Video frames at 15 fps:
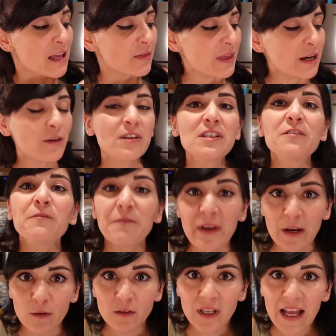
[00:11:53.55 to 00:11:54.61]
There is
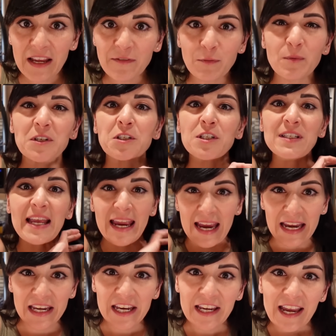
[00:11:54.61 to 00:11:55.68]
Fairlife, which is
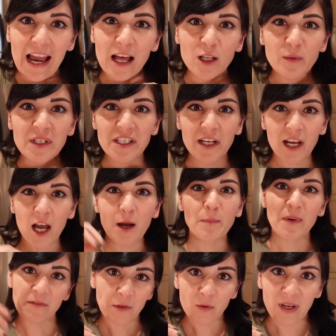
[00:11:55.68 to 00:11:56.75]
80 calories a cup
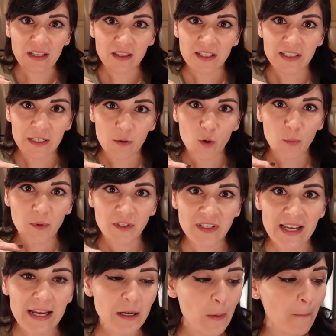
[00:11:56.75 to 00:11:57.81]
if you get the 0%.
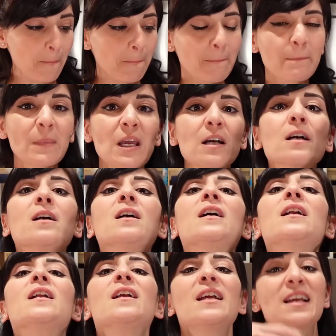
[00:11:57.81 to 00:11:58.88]
Walmart was out or we
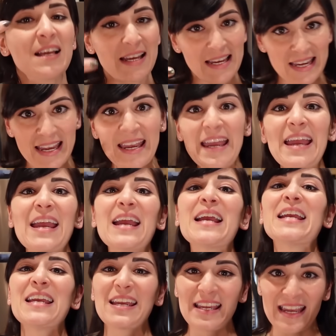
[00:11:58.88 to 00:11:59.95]
would have had the Fairlife, but
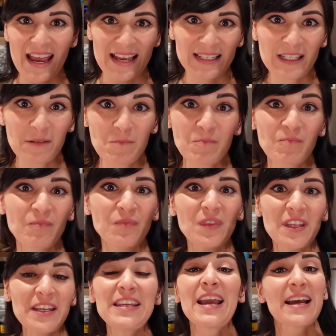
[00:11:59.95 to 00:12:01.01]
this stuff's yes. pretty good
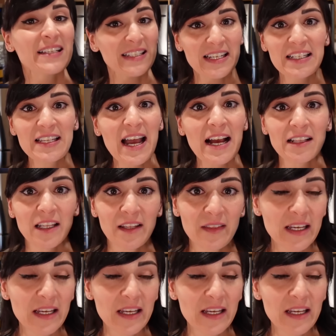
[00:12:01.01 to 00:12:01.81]
too. Yes, exactly.